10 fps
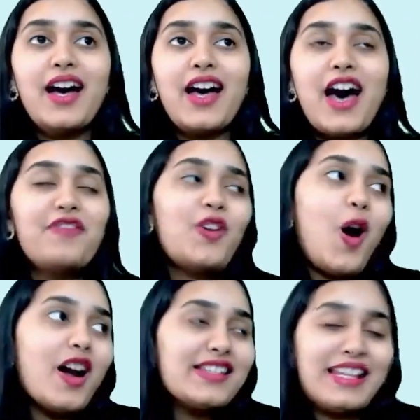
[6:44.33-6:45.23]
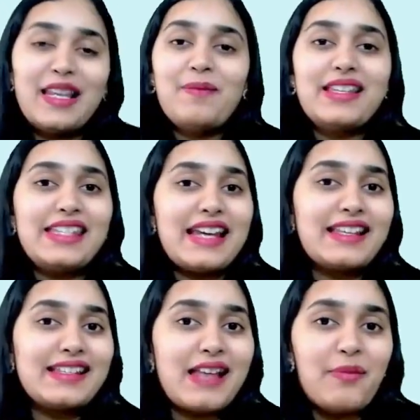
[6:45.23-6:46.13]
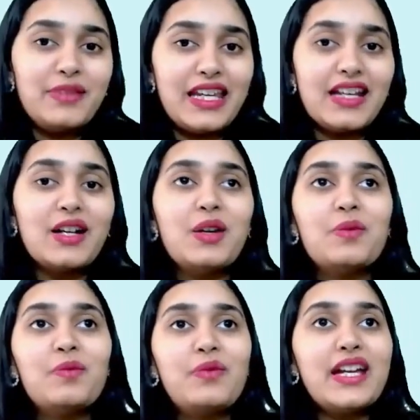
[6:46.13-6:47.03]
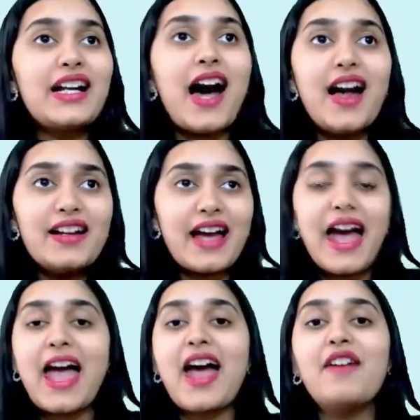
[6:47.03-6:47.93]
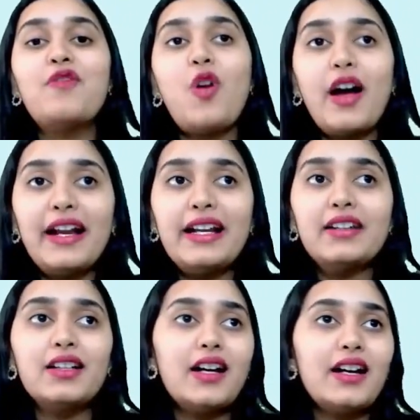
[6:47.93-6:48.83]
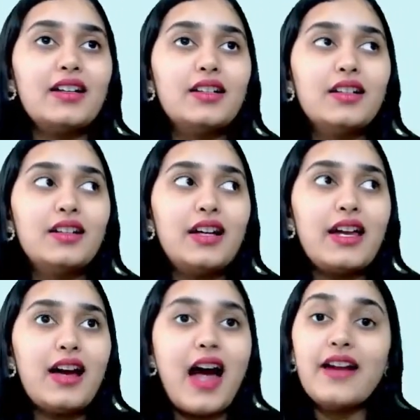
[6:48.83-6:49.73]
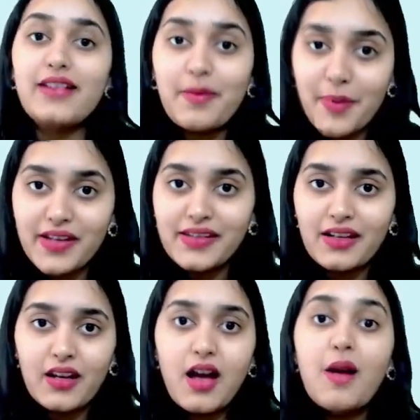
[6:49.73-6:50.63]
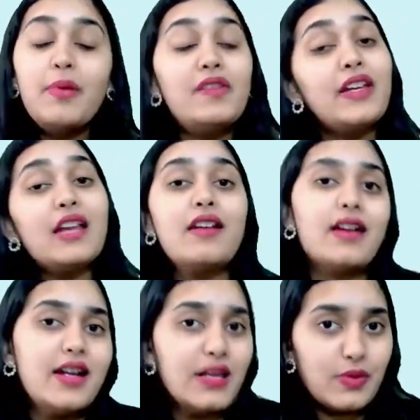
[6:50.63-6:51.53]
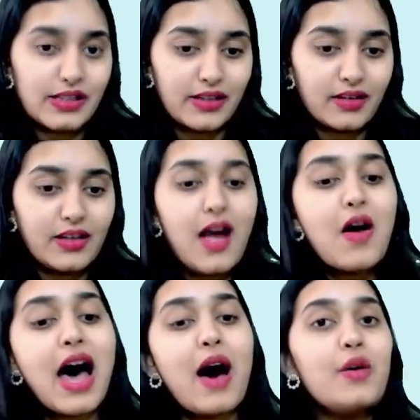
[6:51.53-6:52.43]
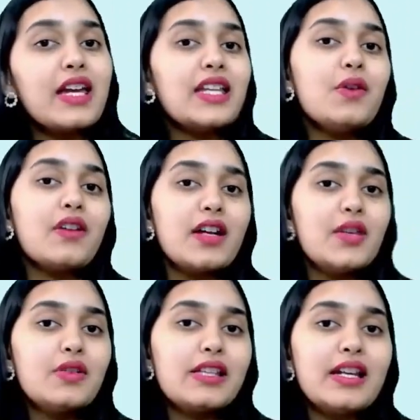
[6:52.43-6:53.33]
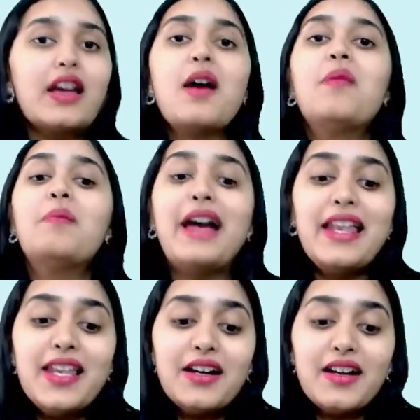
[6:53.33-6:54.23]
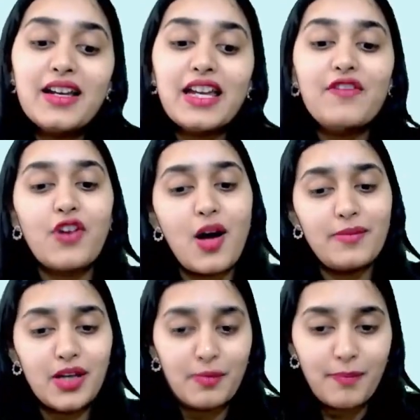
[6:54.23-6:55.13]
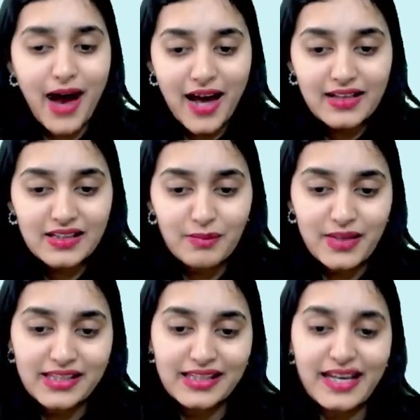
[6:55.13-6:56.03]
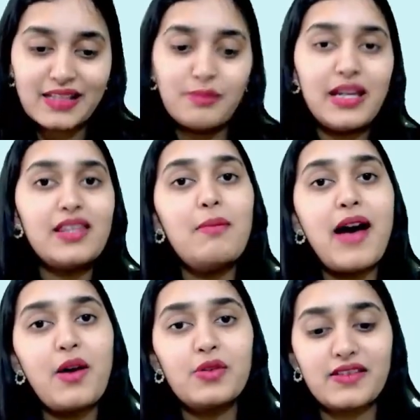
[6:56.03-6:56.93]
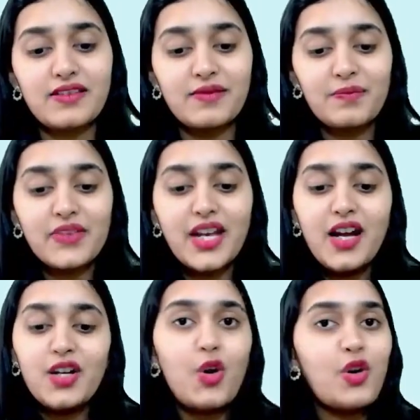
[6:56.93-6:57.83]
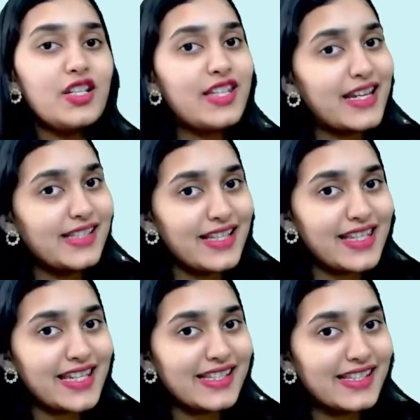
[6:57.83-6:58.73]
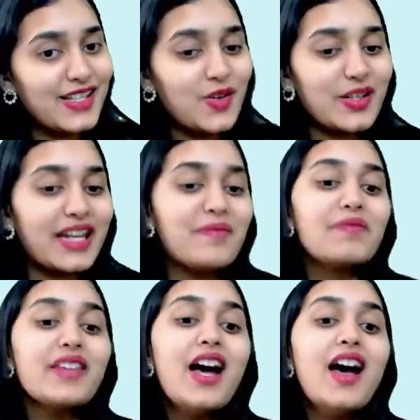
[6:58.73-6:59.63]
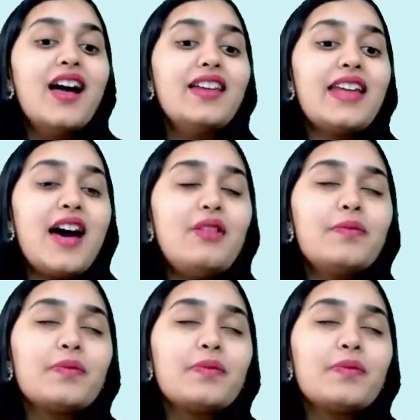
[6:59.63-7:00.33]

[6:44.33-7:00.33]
of course, silly mistakes is something we can't avoid 100%, but we can reduce it. Now, how can you reduce it? By learning from your past mistakes. Be the mouse. Don't chase the cheese. Okay. Now,